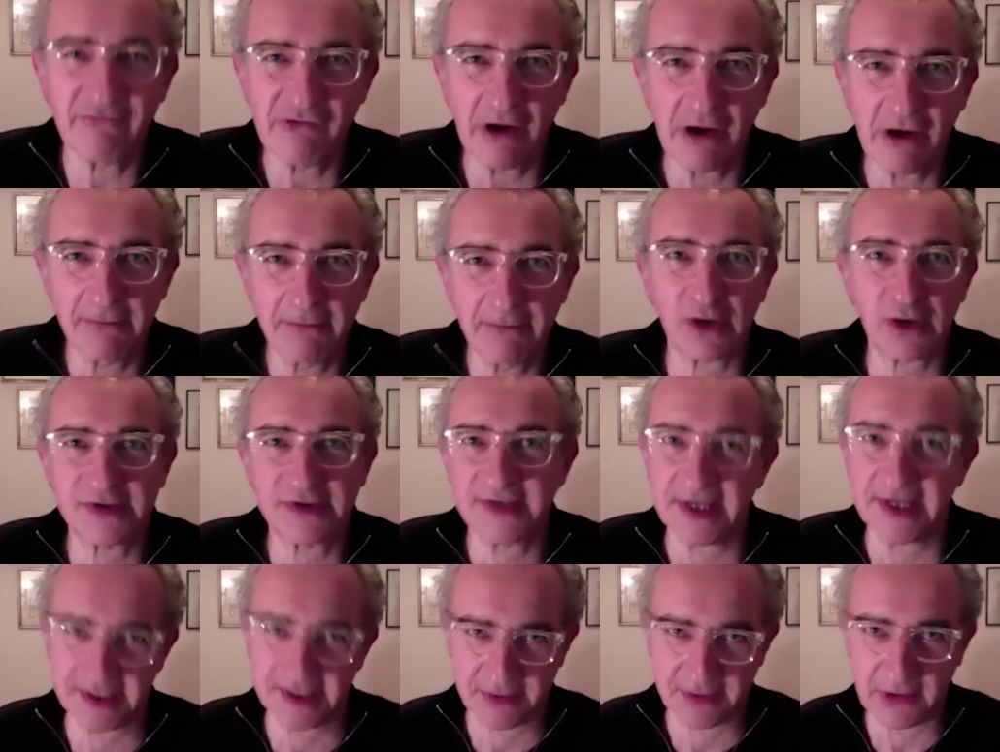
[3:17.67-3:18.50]

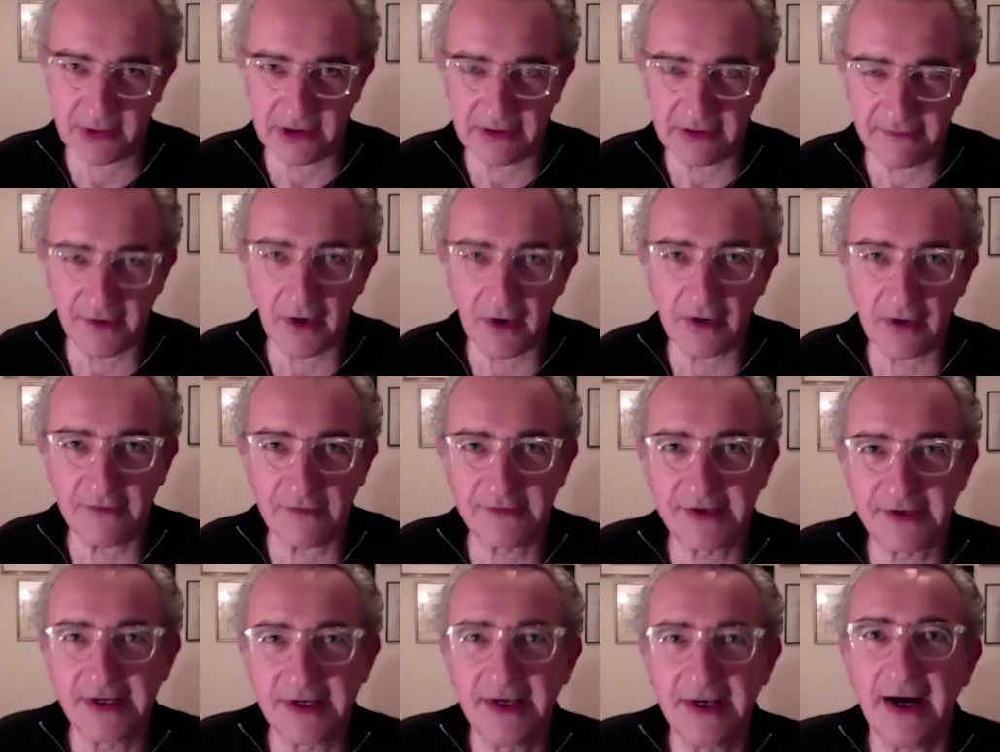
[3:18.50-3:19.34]
robotics were
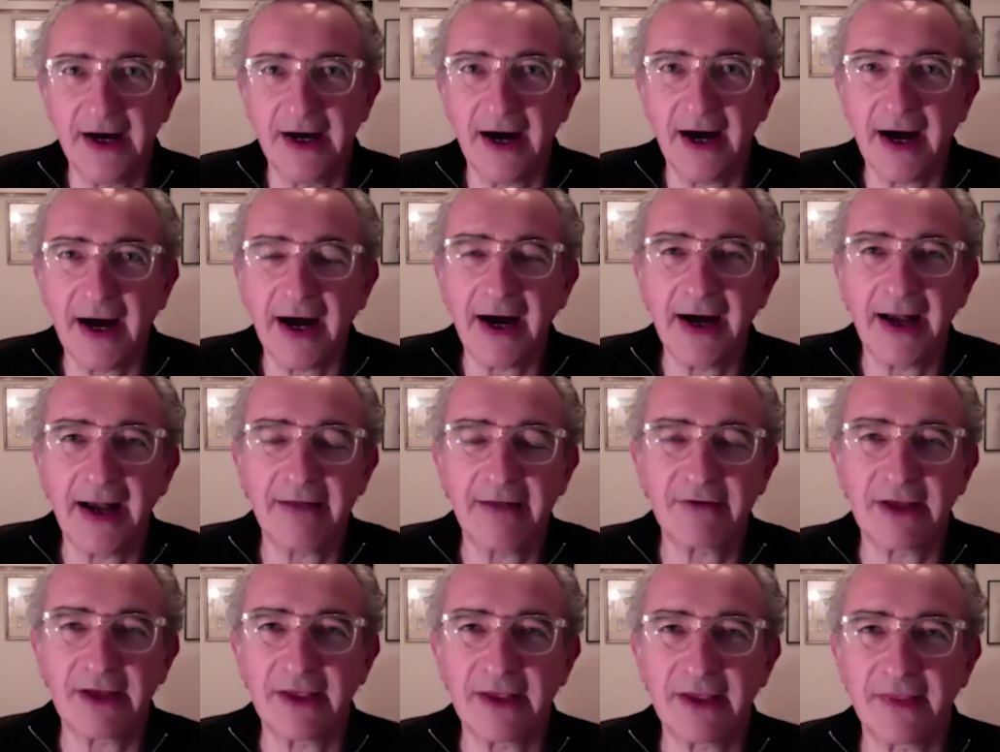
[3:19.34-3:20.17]
involved uh,
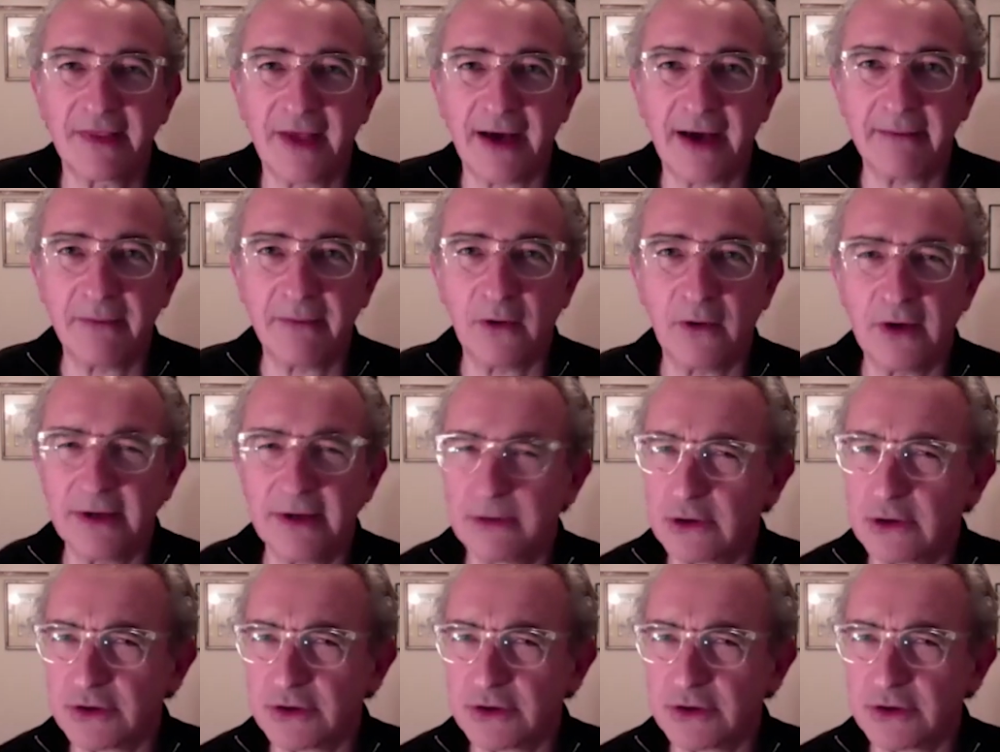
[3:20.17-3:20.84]
heavily at that point.